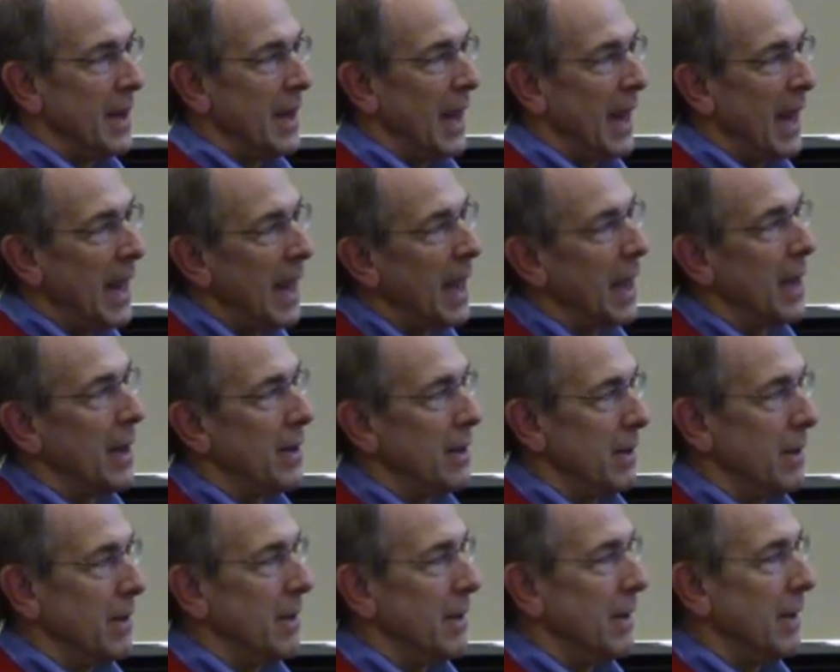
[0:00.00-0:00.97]

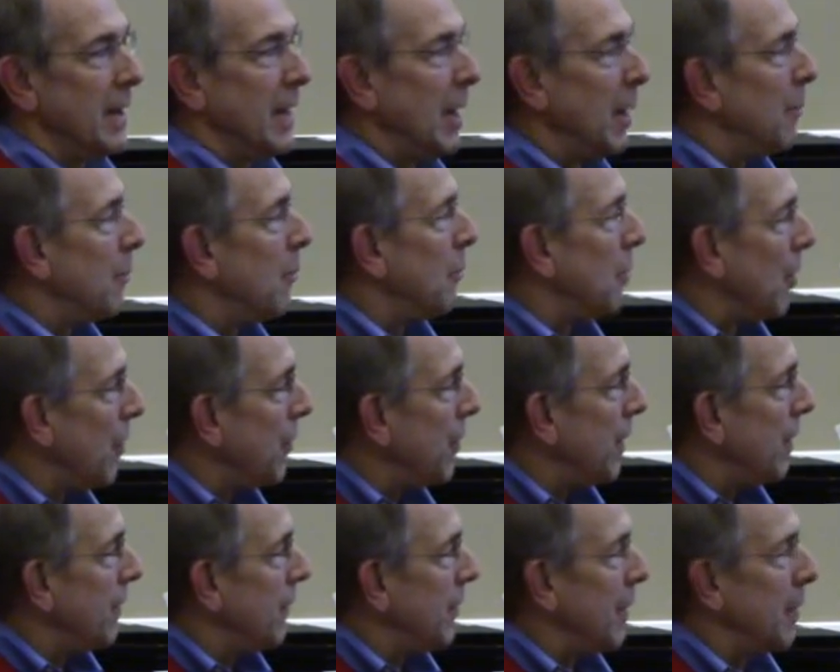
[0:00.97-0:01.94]
And both
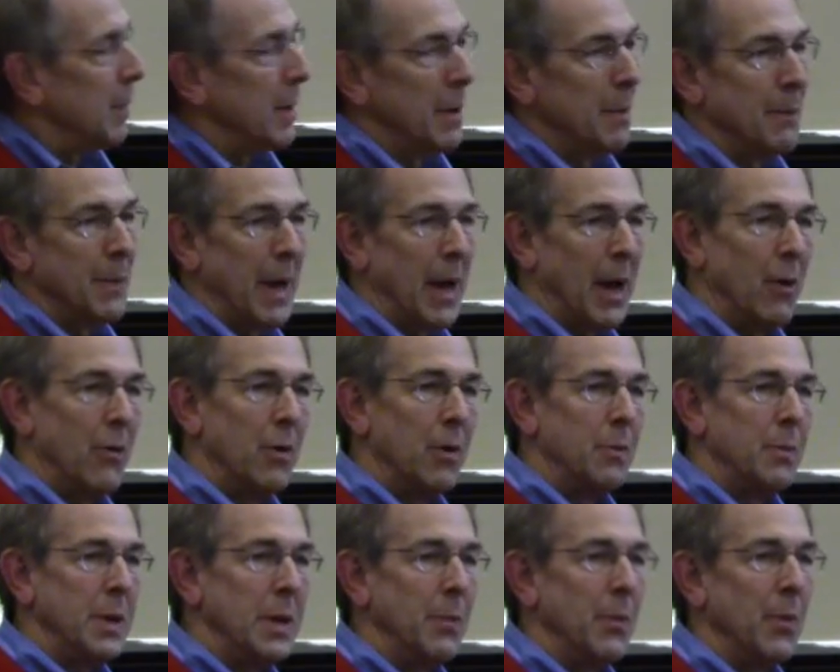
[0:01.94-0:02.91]
of them
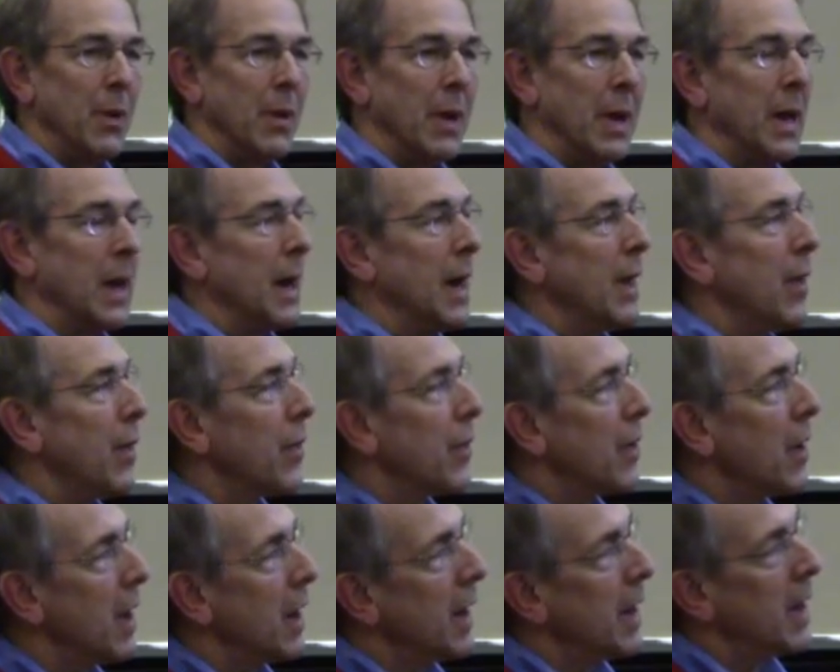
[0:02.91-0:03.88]
empowered people, and I
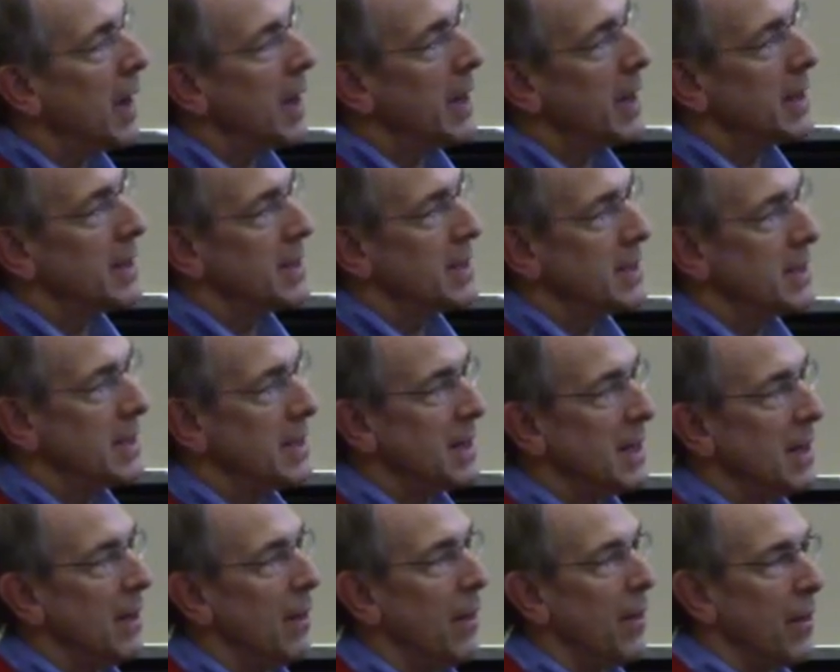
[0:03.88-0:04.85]
thought I had
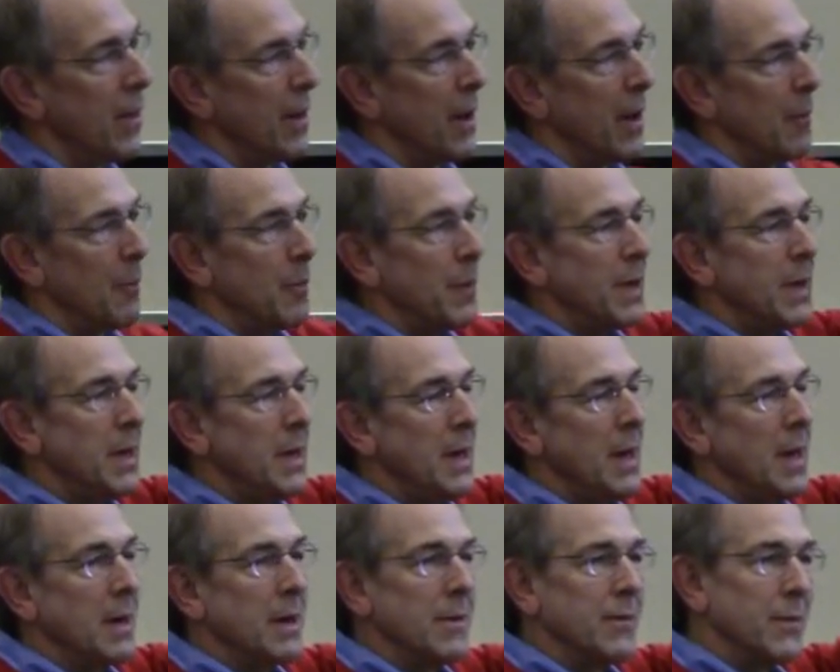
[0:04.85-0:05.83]
seen the
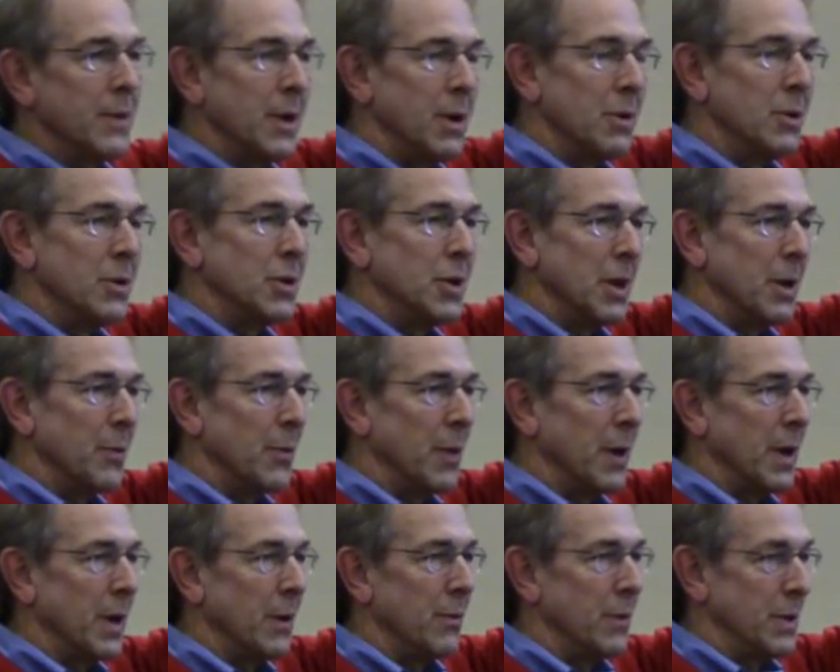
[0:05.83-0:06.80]
peak of leadership
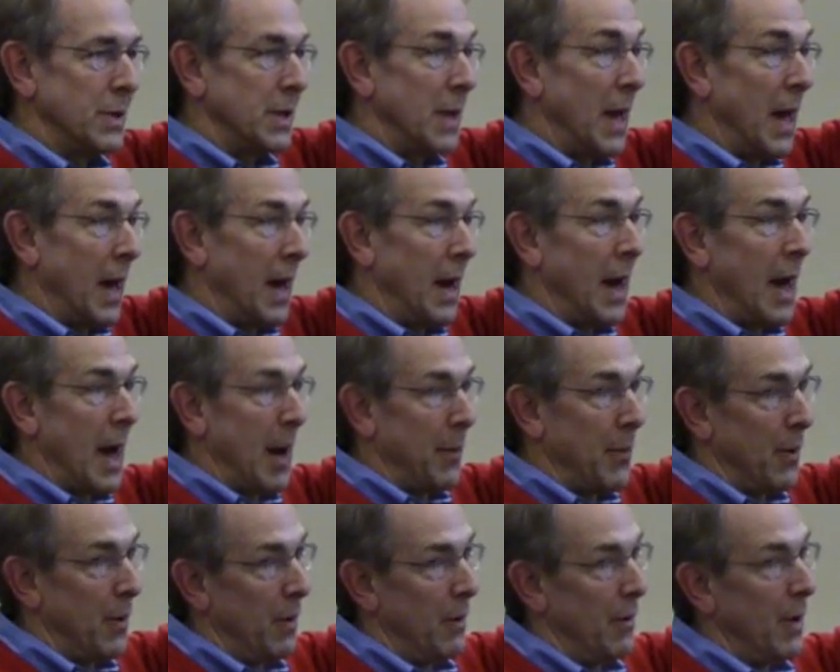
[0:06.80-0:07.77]
when I was at
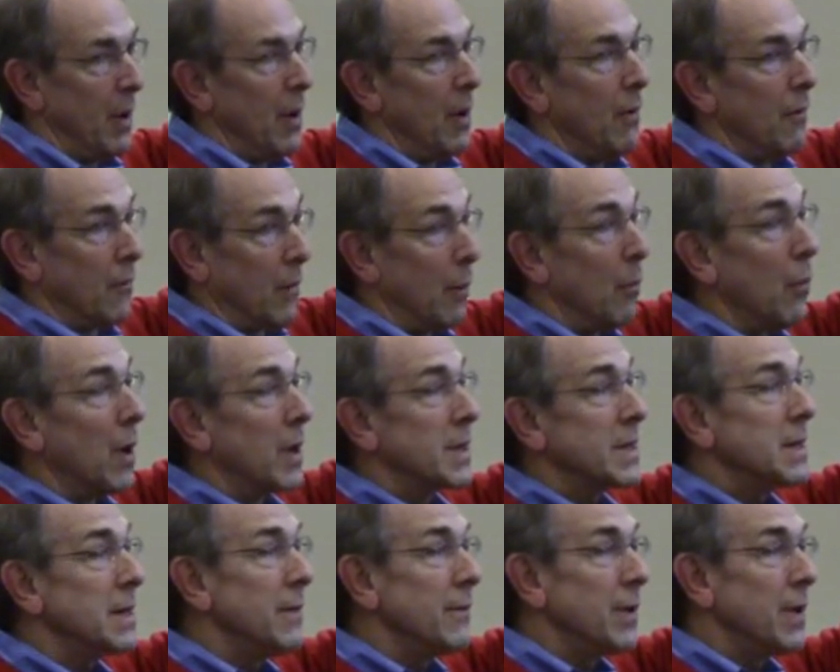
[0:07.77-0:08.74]
Apple from what
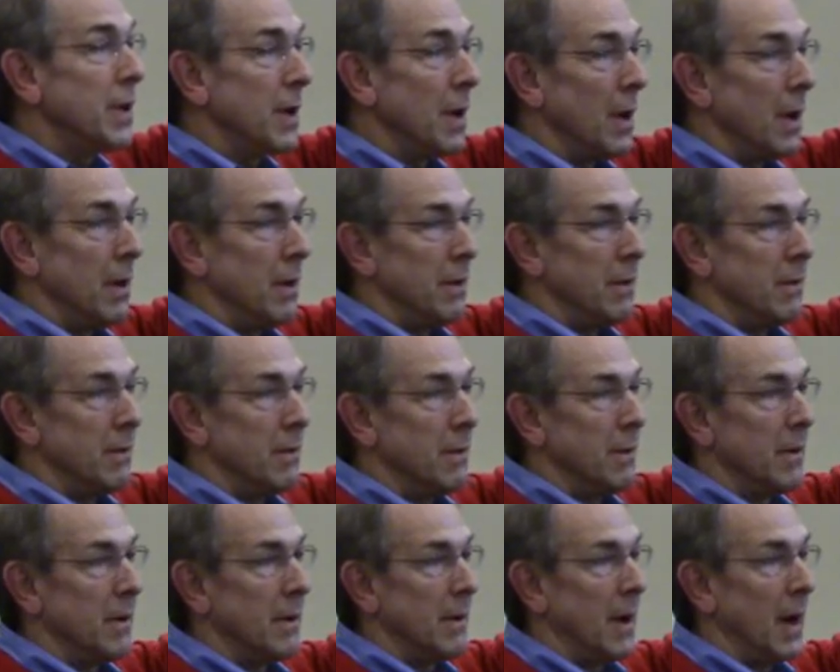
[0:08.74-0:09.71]
Steve had done.
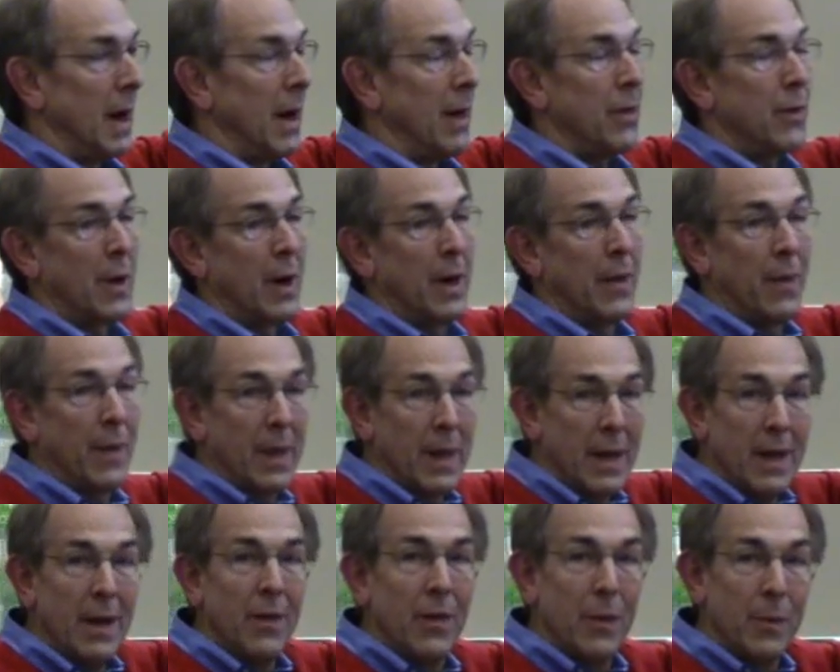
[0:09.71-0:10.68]
I thought
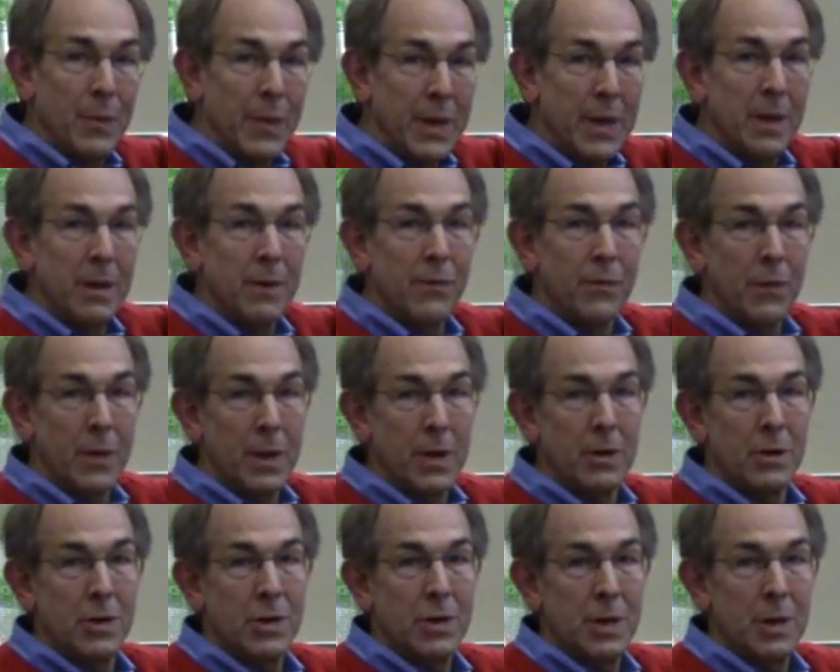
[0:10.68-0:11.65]
the peak of
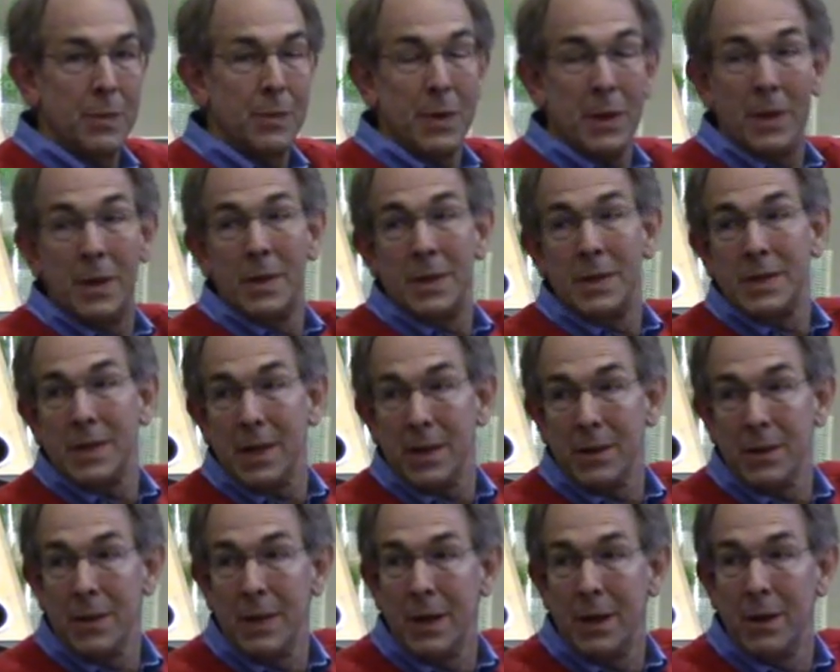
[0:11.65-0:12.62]
leadership is
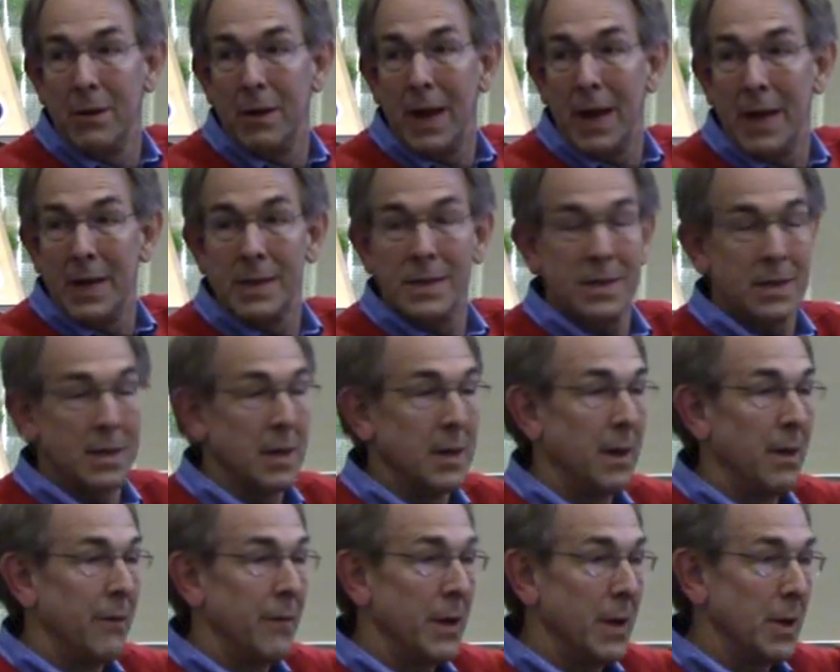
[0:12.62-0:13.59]
leader as
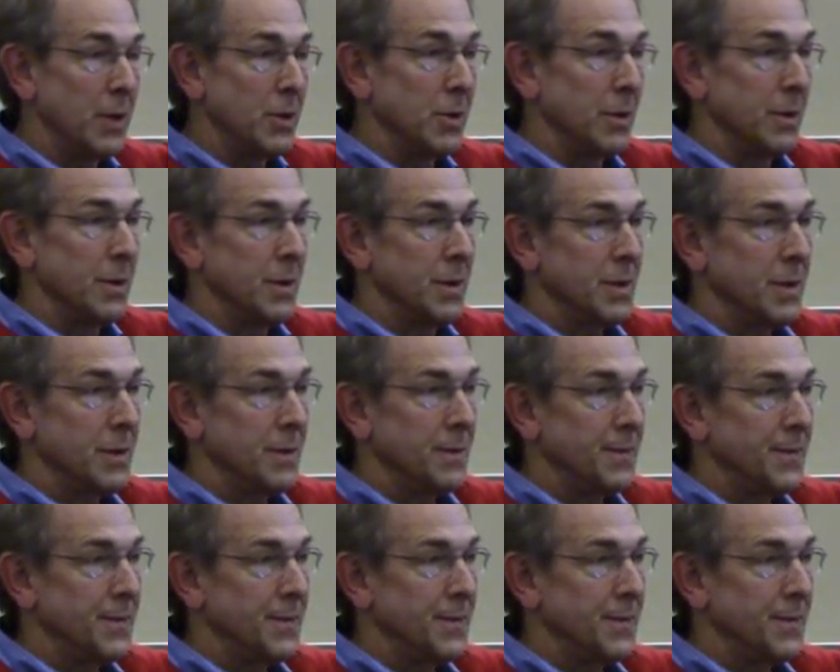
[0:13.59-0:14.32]
televangelist.